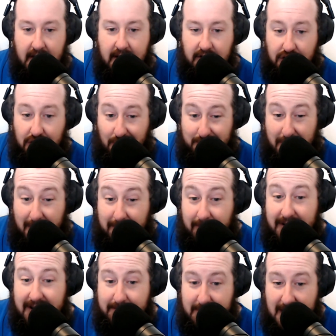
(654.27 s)
you know,
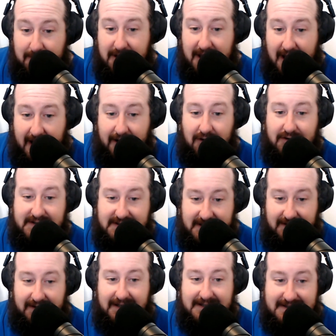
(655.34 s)
probably maybe higher
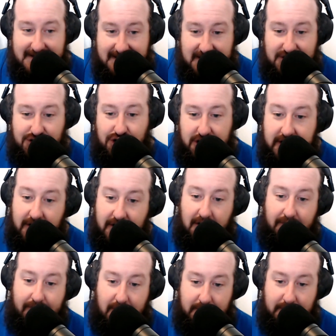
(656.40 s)
ceilings this year
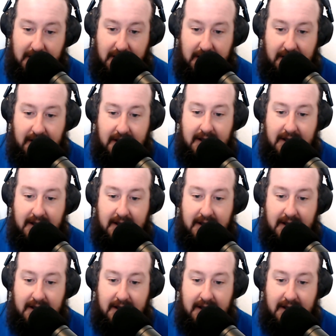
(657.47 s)
for me